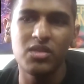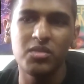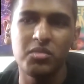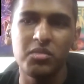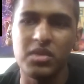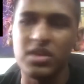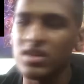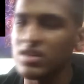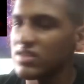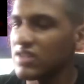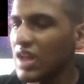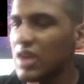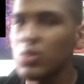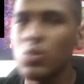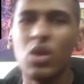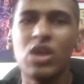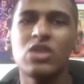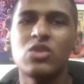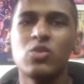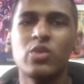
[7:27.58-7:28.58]
Because I
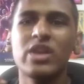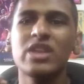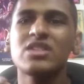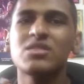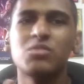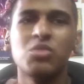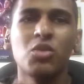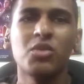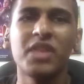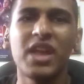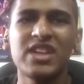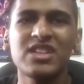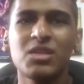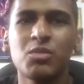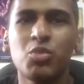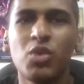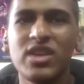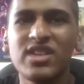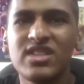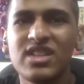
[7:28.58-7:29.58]
want rings, bro. That's a
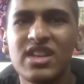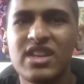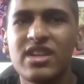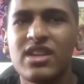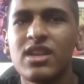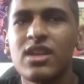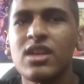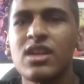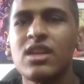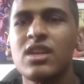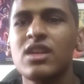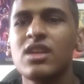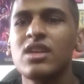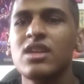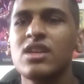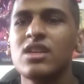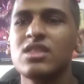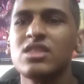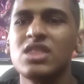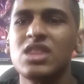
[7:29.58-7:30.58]
bracelet.
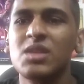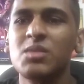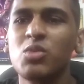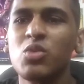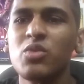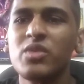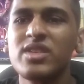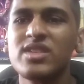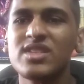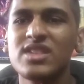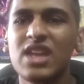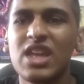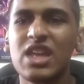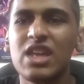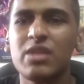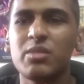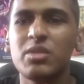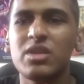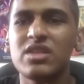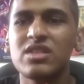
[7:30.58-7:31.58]
The movie's
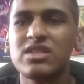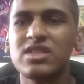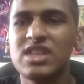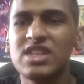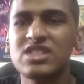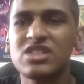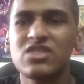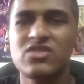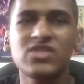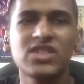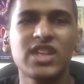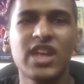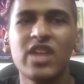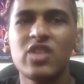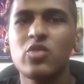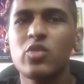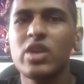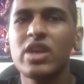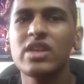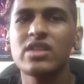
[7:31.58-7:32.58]
name is Legend of the
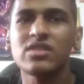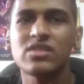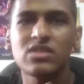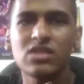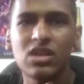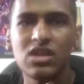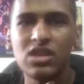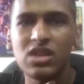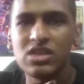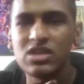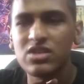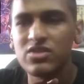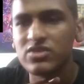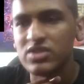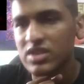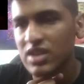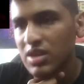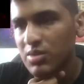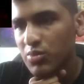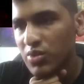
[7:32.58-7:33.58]
10 Rings, not Legend of
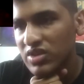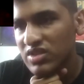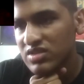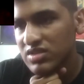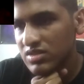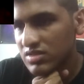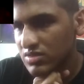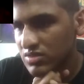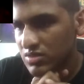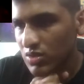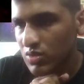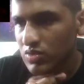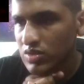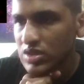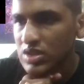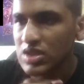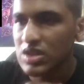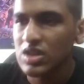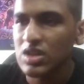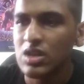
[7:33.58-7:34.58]
the 10 Bracelets. So
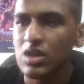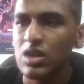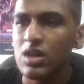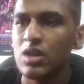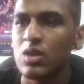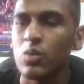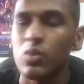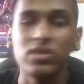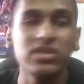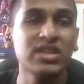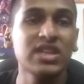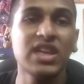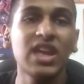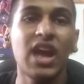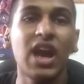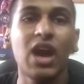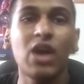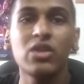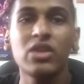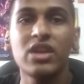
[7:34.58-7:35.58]
we'll see
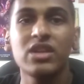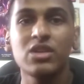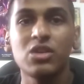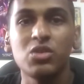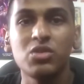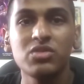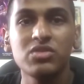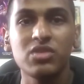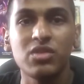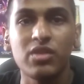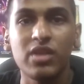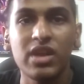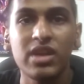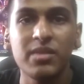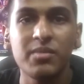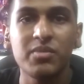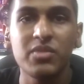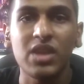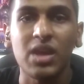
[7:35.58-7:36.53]
how that goes. All right.